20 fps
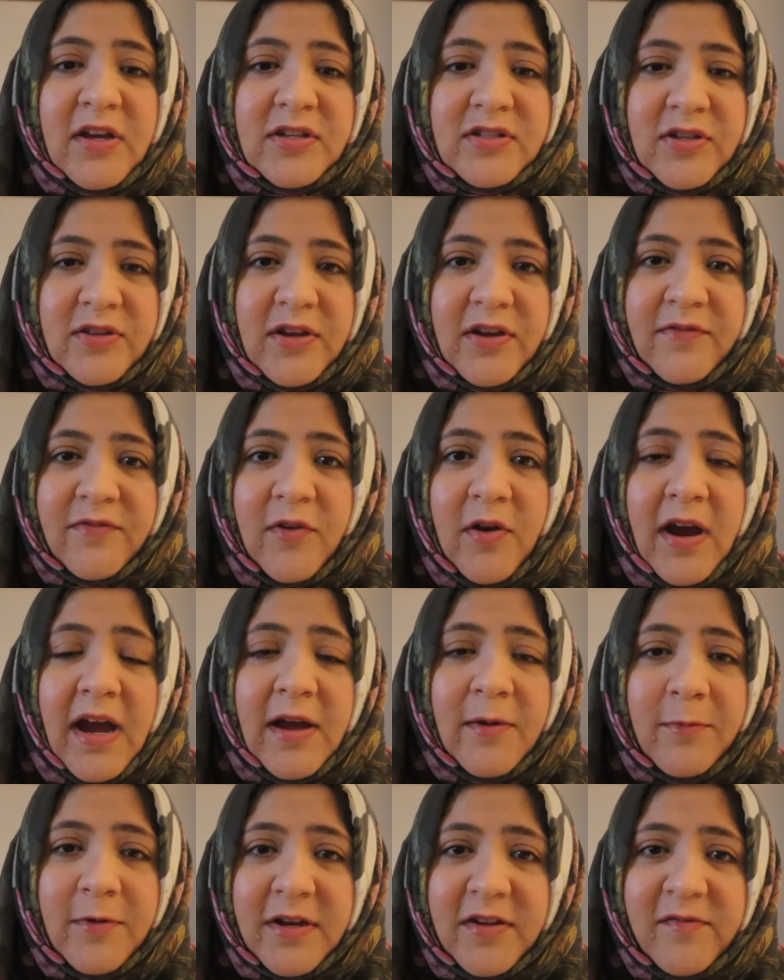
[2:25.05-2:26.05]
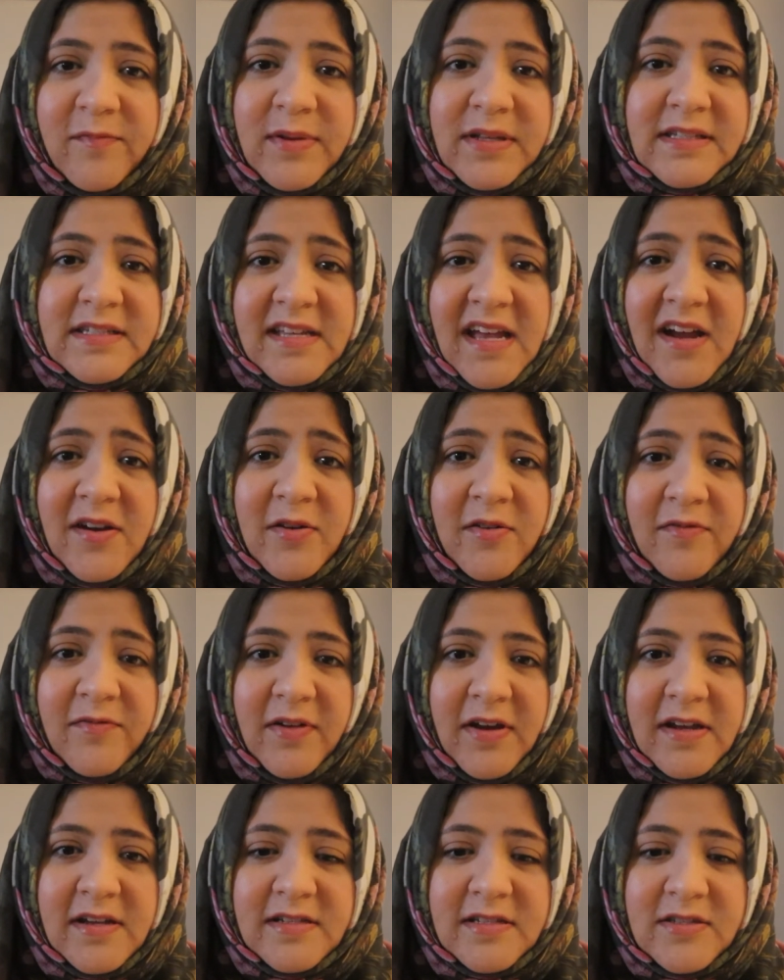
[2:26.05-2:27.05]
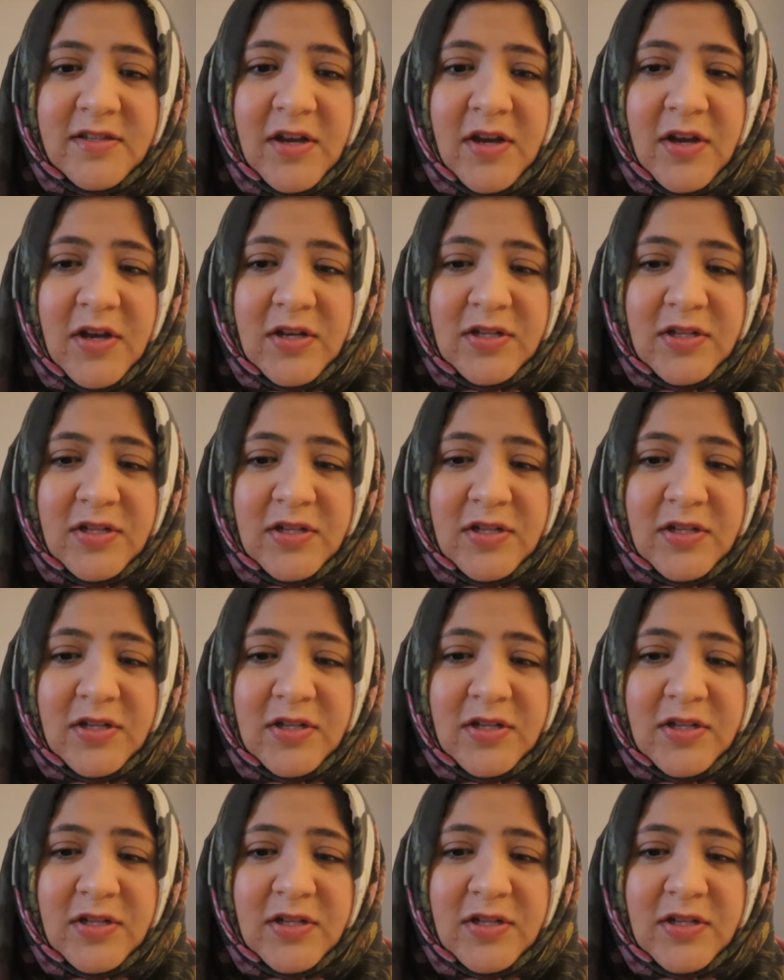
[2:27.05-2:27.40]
So therefore, I would have been sacrificed.